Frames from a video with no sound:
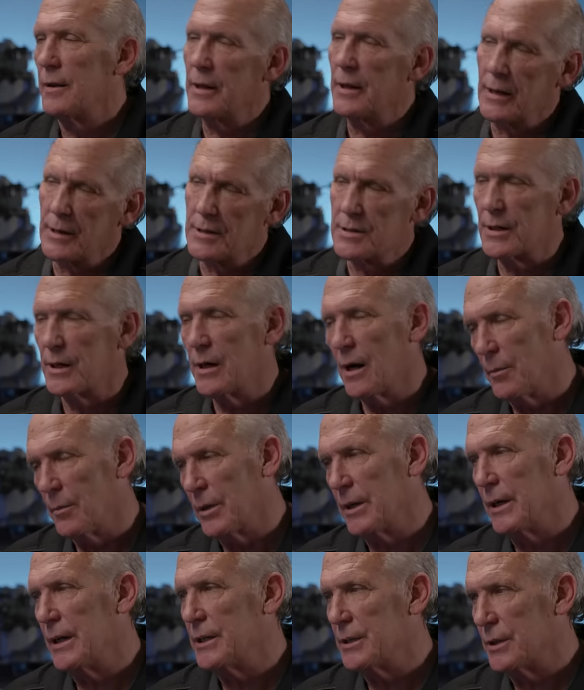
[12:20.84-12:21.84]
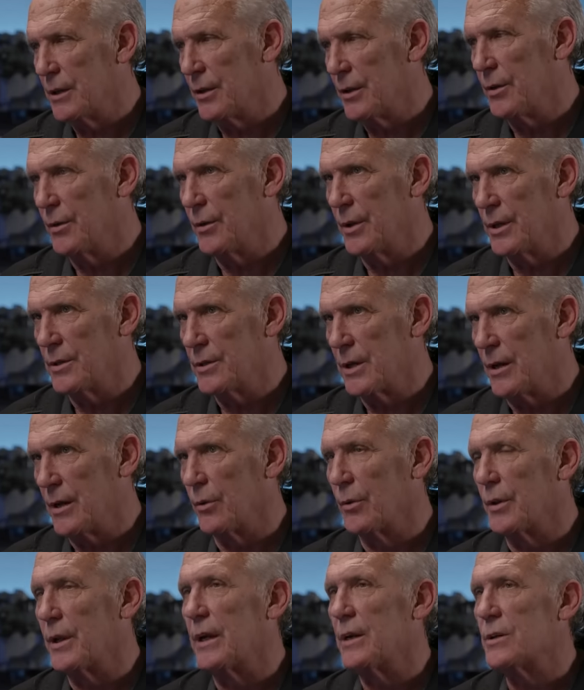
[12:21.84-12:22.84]
I think it's a combination of two things. I
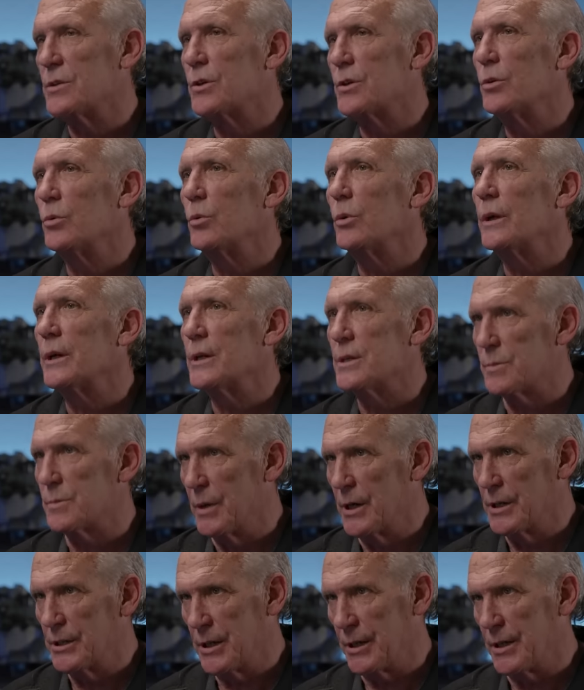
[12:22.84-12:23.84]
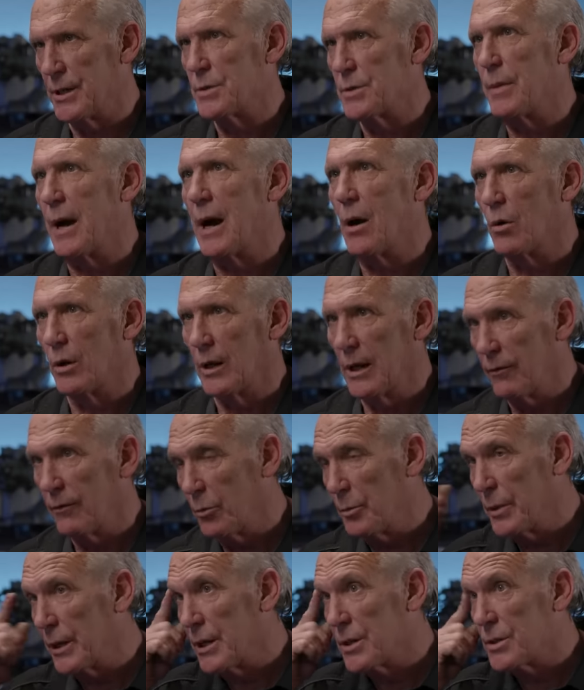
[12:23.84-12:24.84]
don't think it's cooling as much at this power
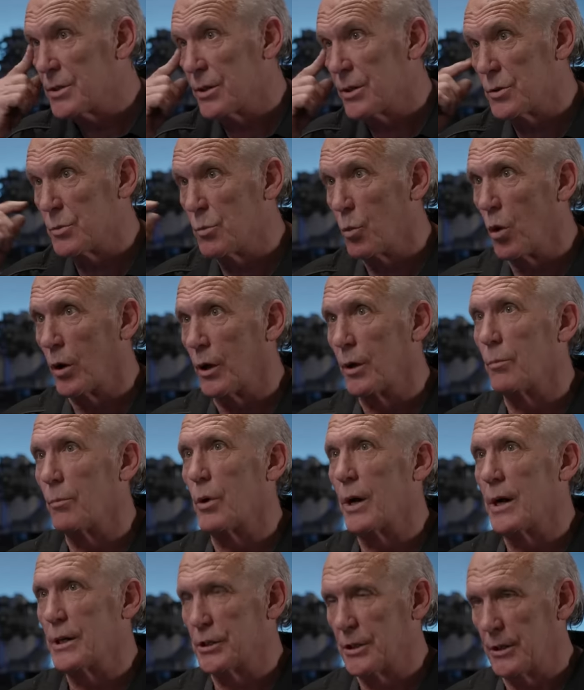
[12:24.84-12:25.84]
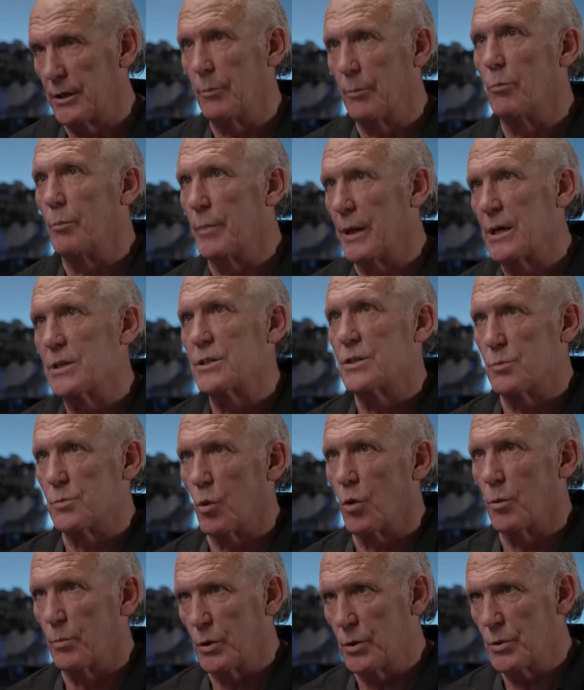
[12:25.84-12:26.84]
level because there's more compression because it's
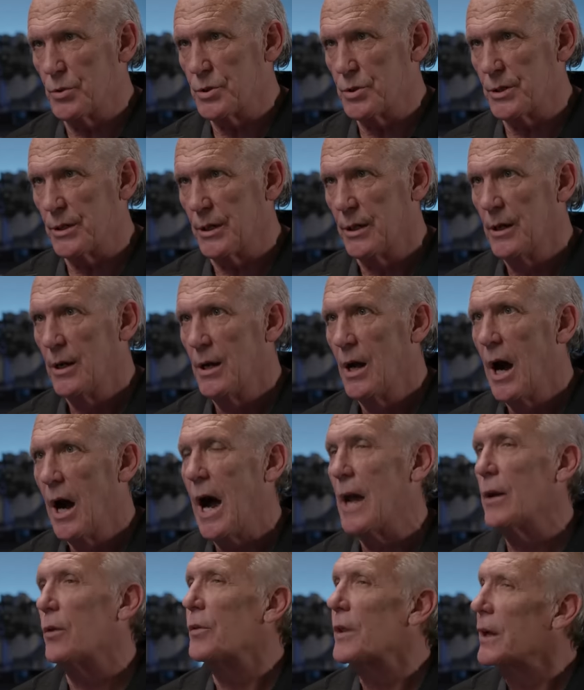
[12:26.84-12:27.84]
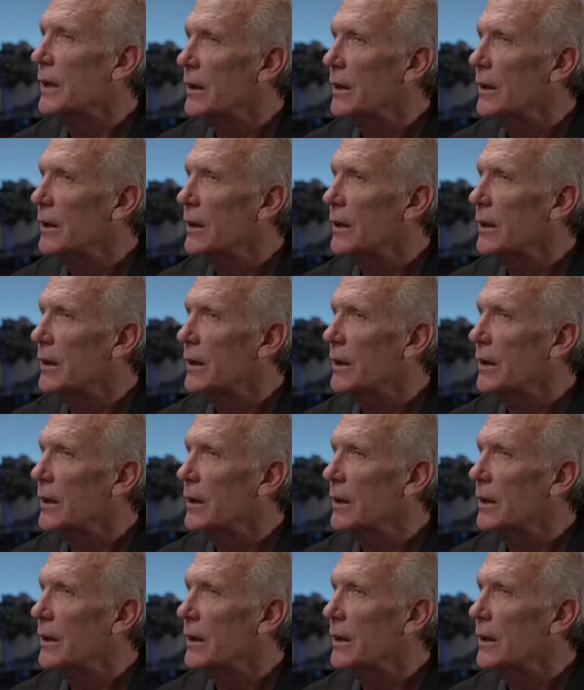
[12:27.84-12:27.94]
more boost. Right. I don't